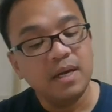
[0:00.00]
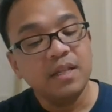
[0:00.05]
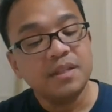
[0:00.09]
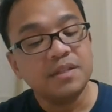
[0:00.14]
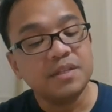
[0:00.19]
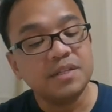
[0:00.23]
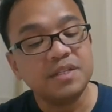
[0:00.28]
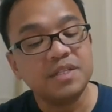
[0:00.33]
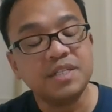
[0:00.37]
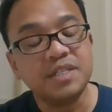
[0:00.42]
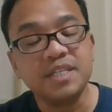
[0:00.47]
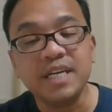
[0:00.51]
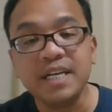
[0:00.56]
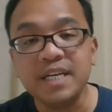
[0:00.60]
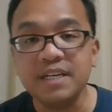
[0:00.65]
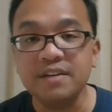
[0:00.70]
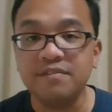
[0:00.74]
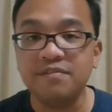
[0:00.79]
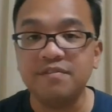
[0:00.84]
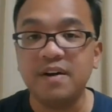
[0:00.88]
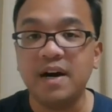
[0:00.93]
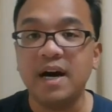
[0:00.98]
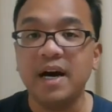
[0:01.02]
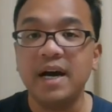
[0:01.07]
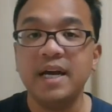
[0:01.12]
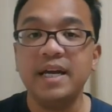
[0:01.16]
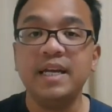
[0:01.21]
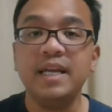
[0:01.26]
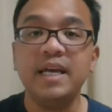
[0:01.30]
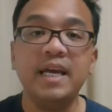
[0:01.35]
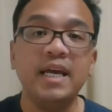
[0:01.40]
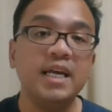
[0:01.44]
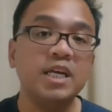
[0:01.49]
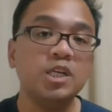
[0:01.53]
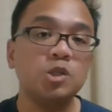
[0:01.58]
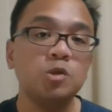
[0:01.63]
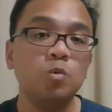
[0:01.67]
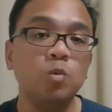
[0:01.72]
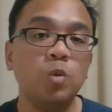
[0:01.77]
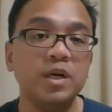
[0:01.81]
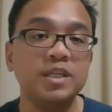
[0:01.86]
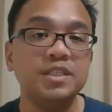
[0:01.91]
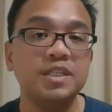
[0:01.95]
The signified is
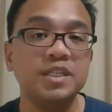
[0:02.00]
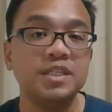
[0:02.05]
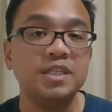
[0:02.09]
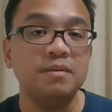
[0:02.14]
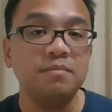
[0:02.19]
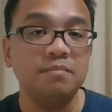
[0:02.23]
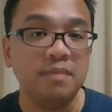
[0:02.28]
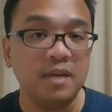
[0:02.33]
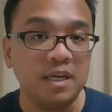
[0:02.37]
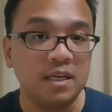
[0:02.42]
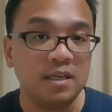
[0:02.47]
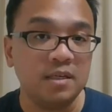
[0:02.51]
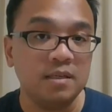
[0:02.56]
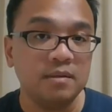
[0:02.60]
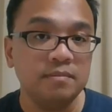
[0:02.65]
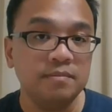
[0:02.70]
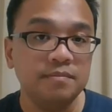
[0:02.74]
what does it mean?